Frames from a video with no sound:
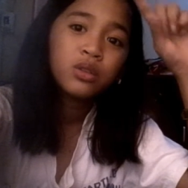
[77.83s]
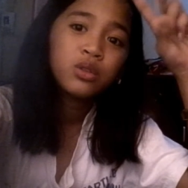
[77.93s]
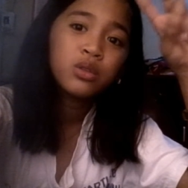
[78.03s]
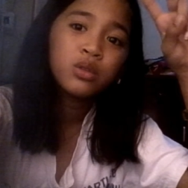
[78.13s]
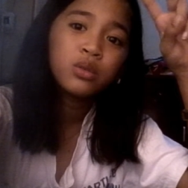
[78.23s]

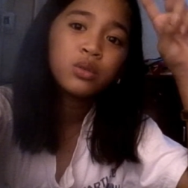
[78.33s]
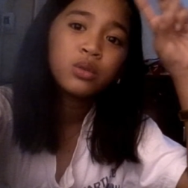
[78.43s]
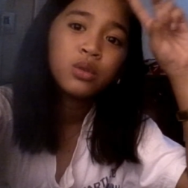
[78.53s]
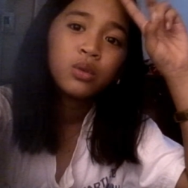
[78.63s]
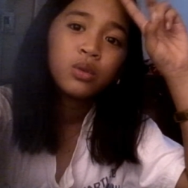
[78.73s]
two,
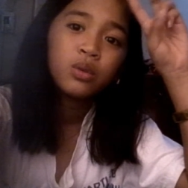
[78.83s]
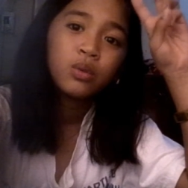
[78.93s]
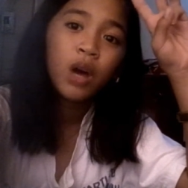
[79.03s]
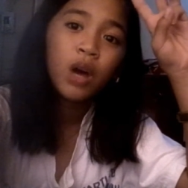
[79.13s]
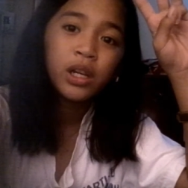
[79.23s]

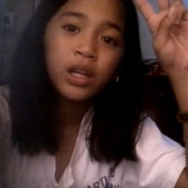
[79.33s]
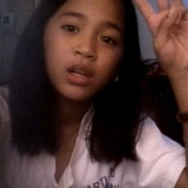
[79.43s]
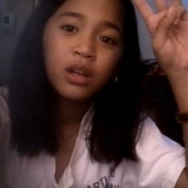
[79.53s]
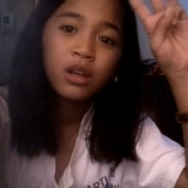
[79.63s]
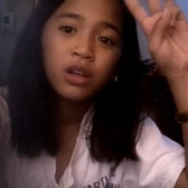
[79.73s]
one.
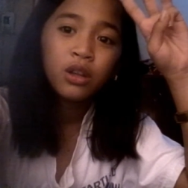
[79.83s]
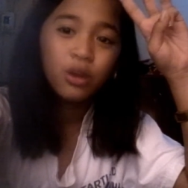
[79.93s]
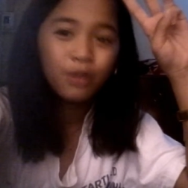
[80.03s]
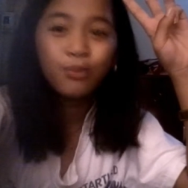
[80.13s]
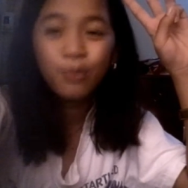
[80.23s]

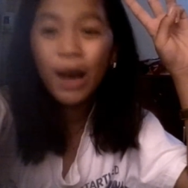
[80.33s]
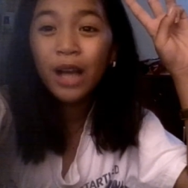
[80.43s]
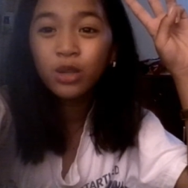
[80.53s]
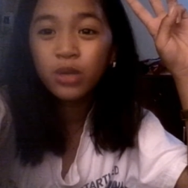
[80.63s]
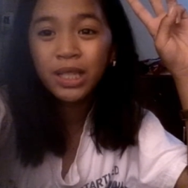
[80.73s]

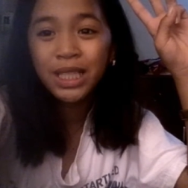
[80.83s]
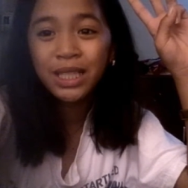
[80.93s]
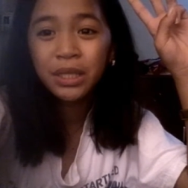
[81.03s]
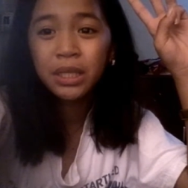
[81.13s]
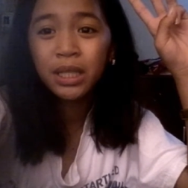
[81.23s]
Goodbye
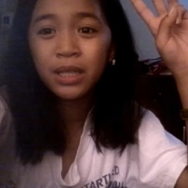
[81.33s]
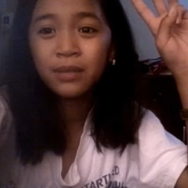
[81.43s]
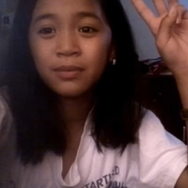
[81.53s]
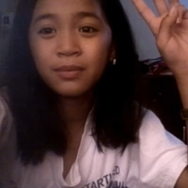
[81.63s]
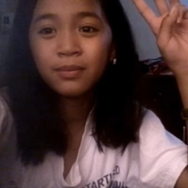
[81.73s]

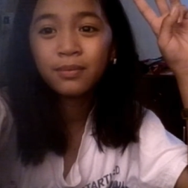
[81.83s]
2016.